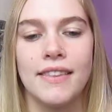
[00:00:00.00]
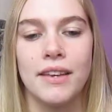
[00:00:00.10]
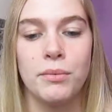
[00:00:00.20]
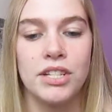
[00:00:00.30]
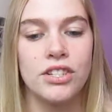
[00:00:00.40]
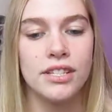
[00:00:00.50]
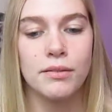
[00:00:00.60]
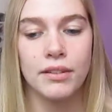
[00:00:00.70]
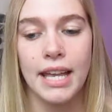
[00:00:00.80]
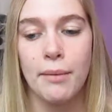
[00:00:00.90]
and then we
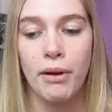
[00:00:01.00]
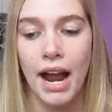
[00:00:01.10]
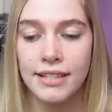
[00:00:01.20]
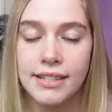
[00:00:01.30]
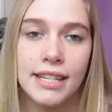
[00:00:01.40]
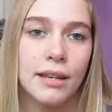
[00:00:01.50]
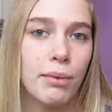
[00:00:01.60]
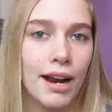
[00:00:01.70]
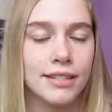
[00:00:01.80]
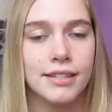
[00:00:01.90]
just kept practicing and
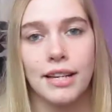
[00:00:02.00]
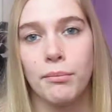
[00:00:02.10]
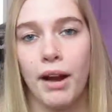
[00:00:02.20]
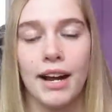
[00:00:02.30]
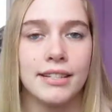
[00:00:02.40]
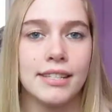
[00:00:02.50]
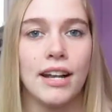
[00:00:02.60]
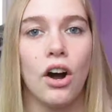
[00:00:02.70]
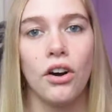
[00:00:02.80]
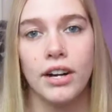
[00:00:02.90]
practicing and
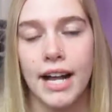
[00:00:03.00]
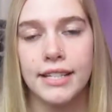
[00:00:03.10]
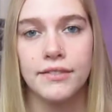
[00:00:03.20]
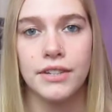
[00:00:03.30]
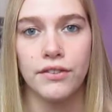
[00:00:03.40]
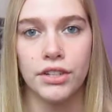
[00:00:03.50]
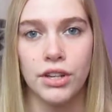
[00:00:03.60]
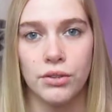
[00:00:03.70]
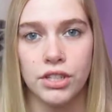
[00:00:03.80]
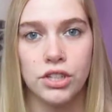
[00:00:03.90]
practicing all kinds of different
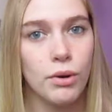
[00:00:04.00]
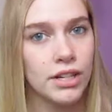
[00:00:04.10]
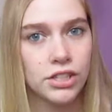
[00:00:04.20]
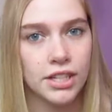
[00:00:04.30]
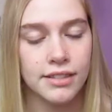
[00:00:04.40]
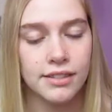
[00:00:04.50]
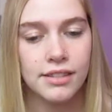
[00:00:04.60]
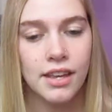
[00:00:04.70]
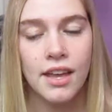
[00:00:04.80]
dosage questions.